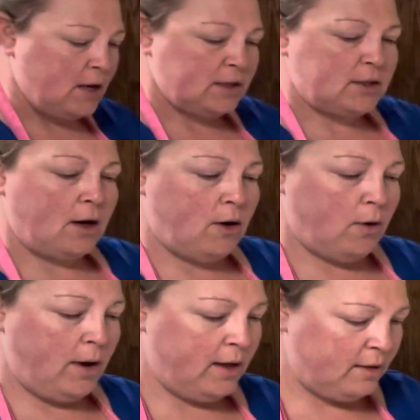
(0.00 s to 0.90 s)

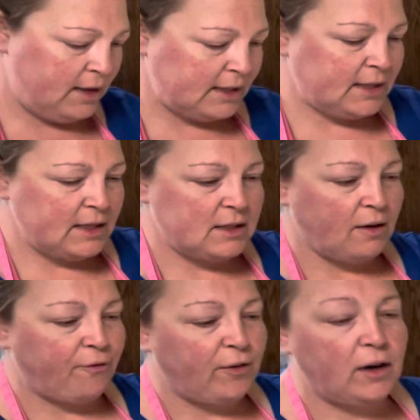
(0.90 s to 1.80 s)
So this is the
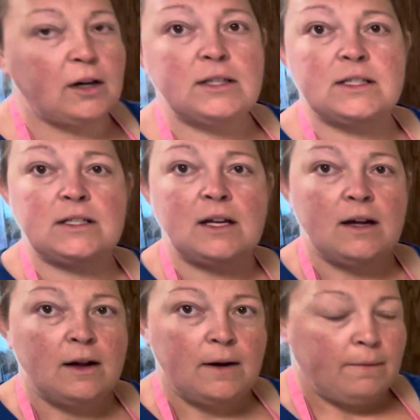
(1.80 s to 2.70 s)
first
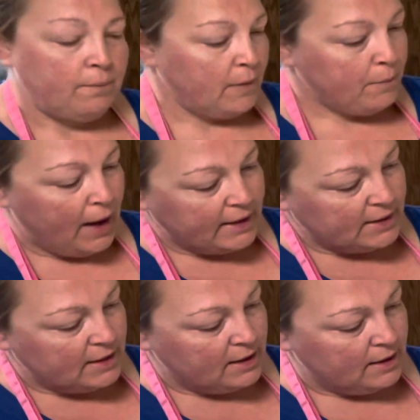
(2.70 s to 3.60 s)

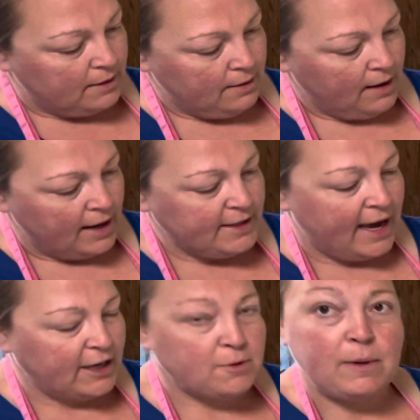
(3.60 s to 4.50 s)
pasta
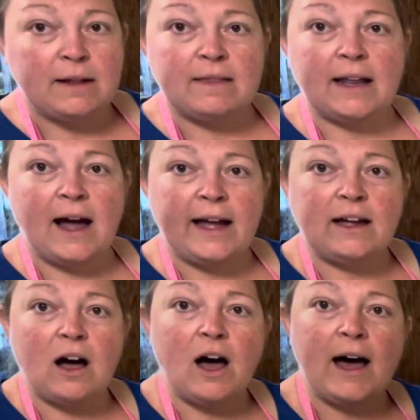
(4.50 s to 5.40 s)
attachment that I
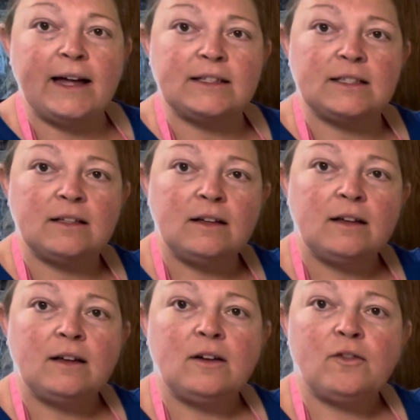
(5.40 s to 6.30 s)
got
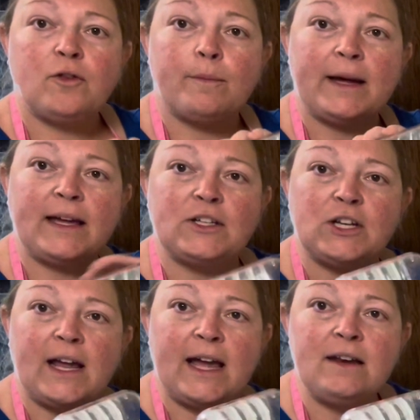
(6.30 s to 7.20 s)
for my
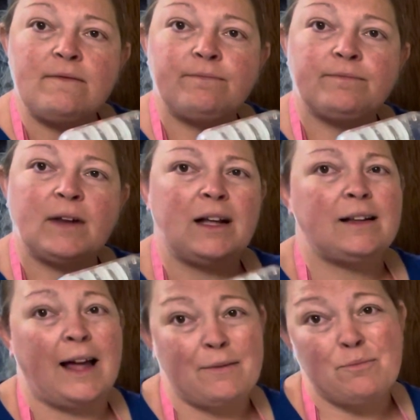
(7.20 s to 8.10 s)
KitchenAid. I
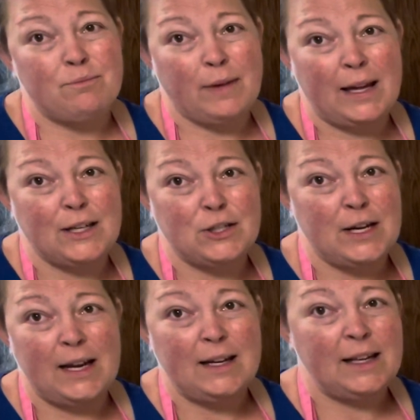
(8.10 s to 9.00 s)
like my
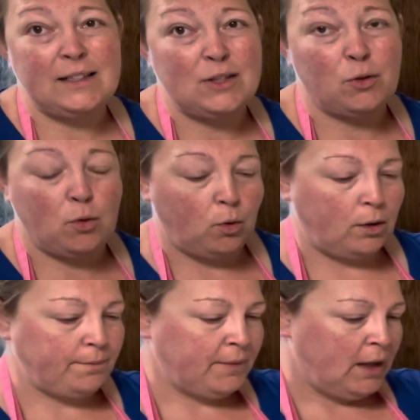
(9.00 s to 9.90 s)
KitchenAid. It's so
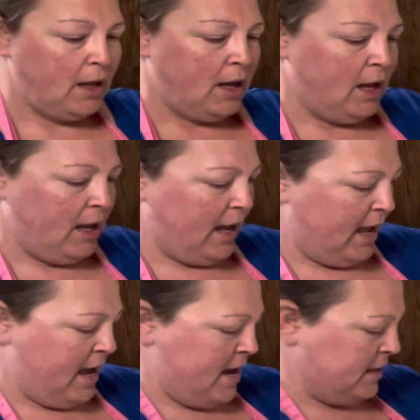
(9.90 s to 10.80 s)
cool.
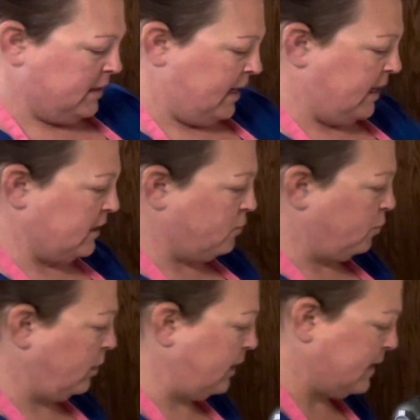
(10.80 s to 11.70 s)
And it is
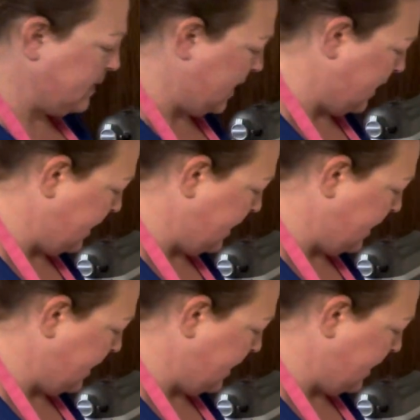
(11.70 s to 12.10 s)
really neat.